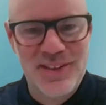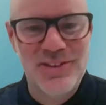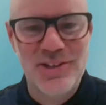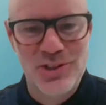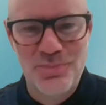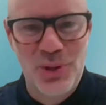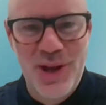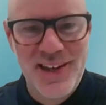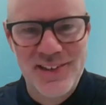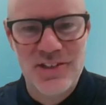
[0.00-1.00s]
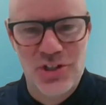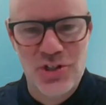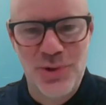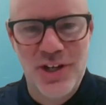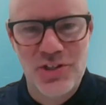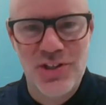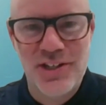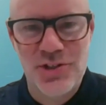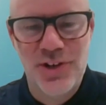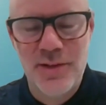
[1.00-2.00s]
that you're playing and the situation
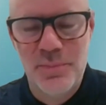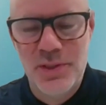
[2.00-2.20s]
that you're in.